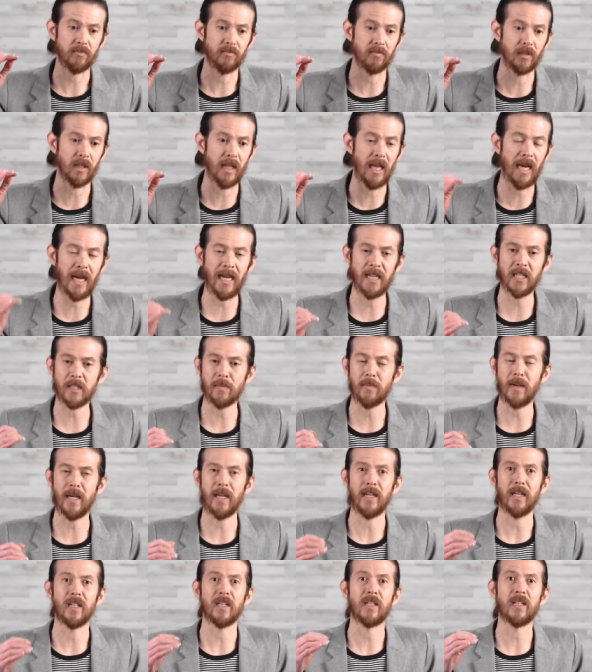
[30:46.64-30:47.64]
lion's
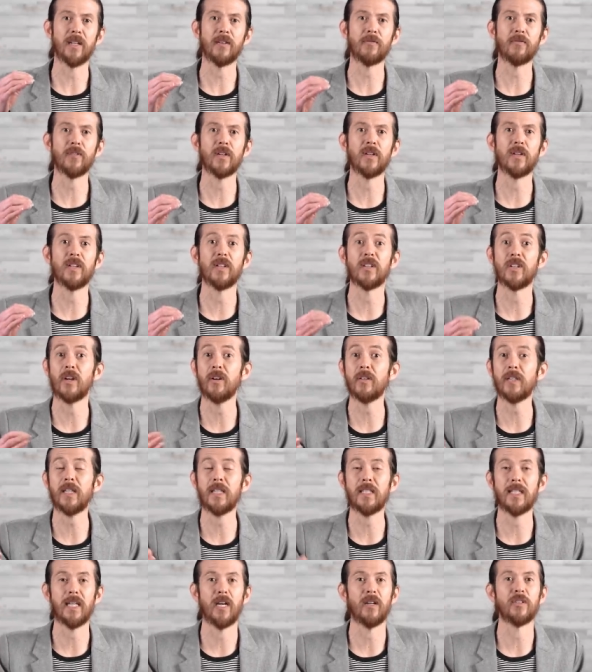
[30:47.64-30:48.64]
mane, different
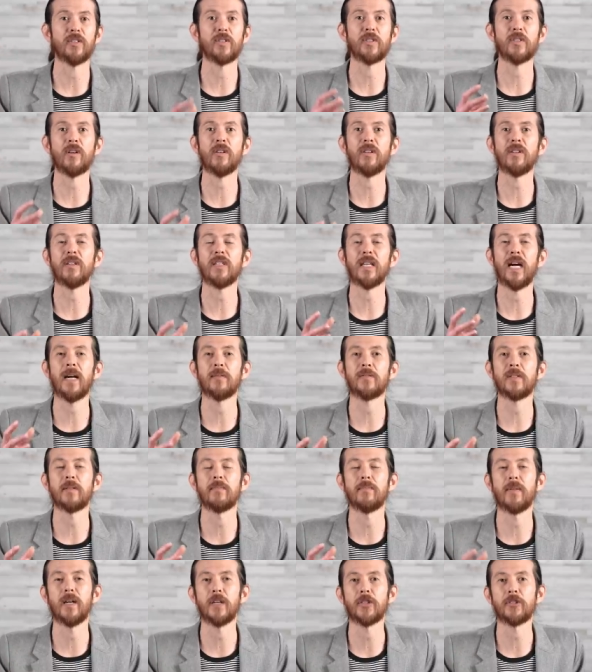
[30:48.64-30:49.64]
turkey tail, certain types
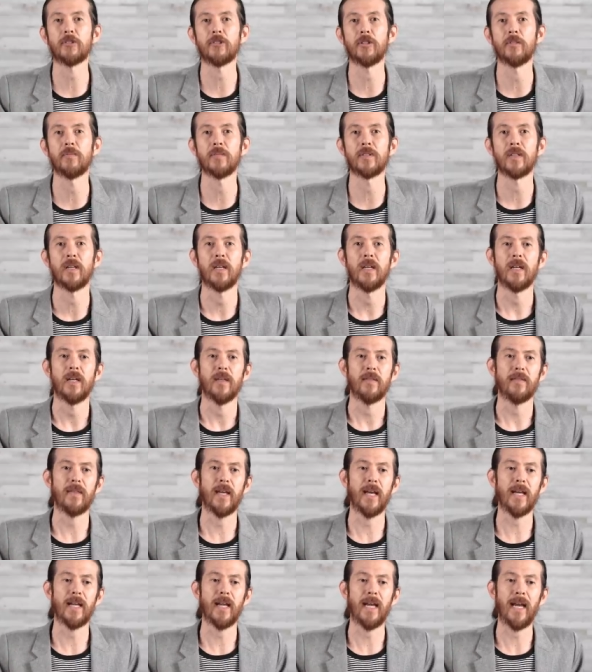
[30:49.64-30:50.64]
of mushrooms
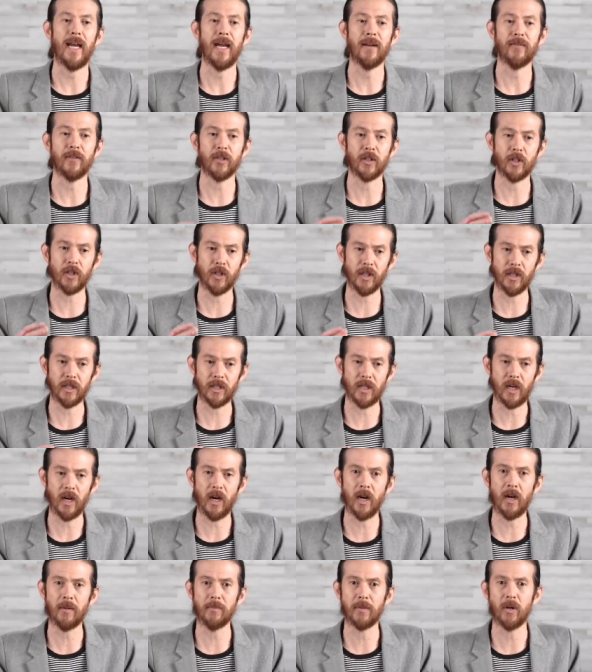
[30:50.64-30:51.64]
that have a good
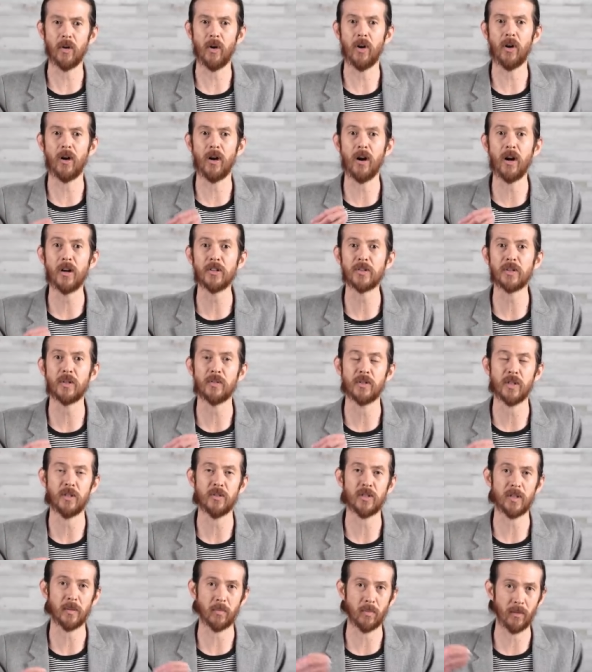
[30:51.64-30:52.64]
combo are also
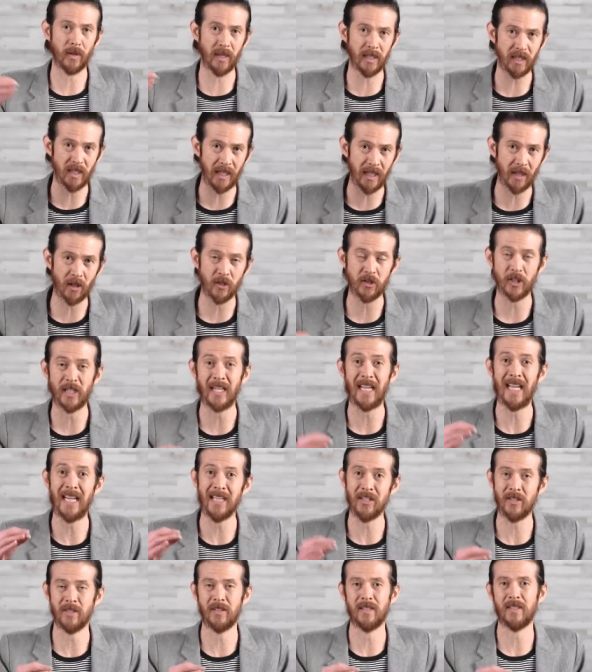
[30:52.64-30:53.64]
used to bring energy
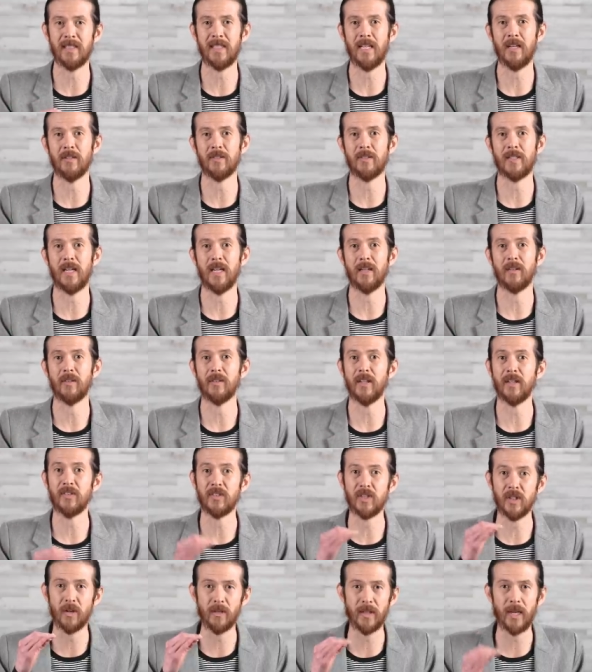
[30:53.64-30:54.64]
into the cell cycle. They've
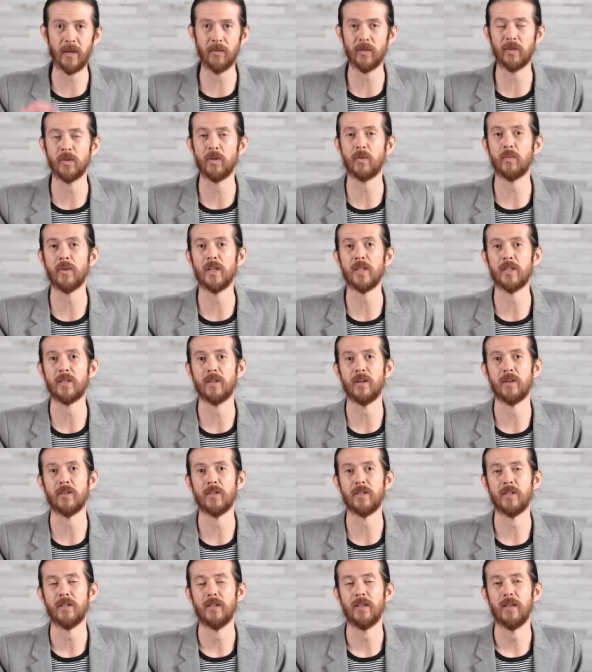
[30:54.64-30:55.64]
shown that through
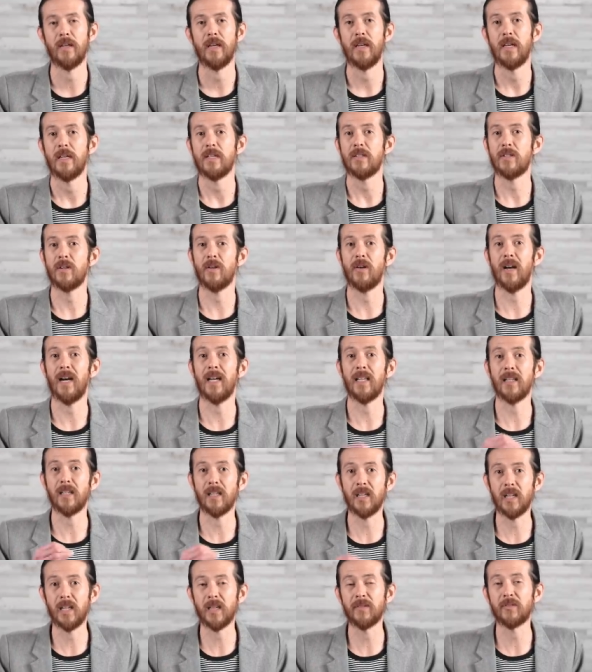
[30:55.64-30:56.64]
research. So I
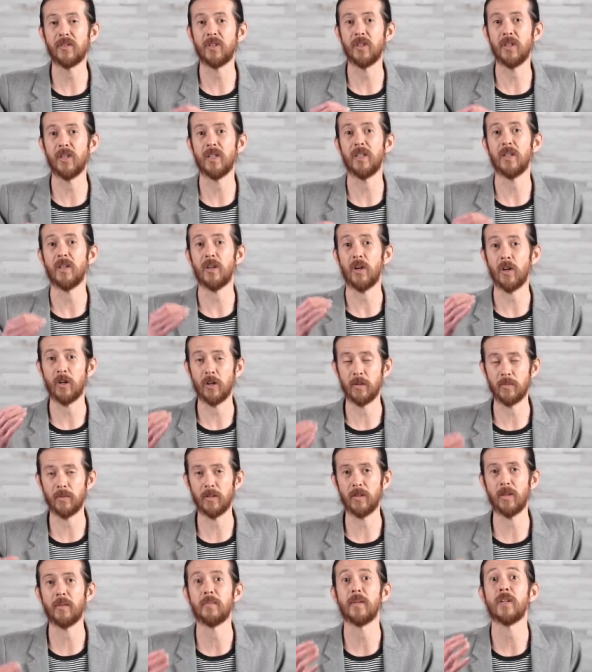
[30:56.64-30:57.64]
love good
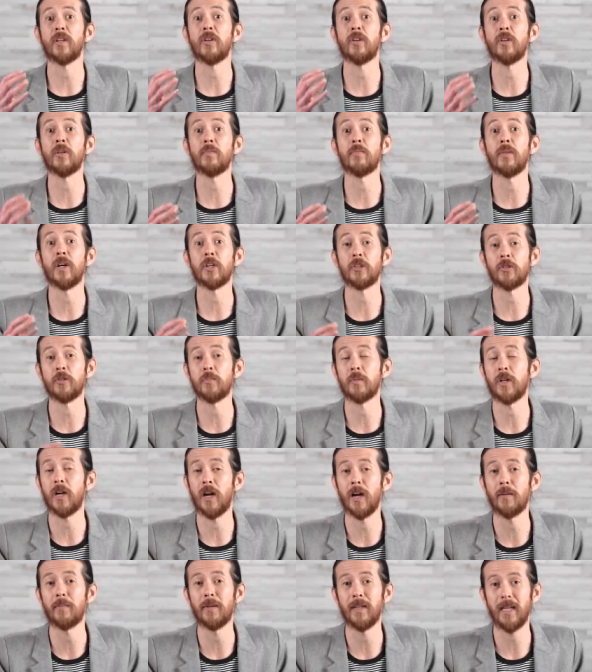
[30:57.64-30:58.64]
mushroom
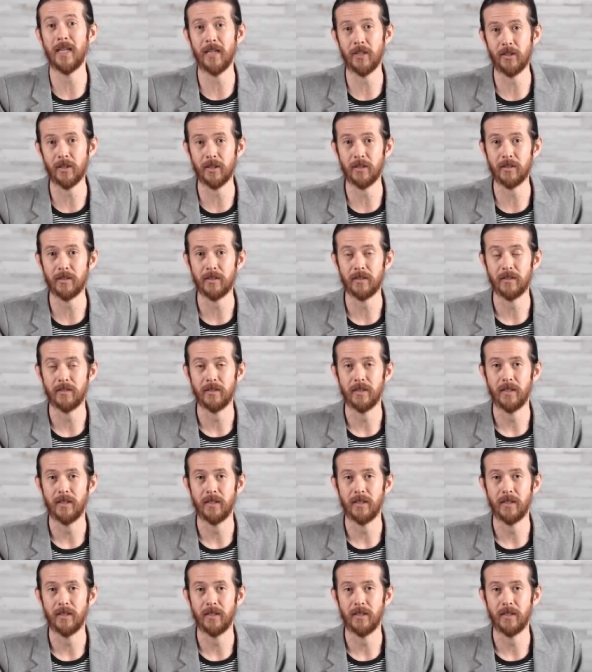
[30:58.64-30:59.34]
combinations.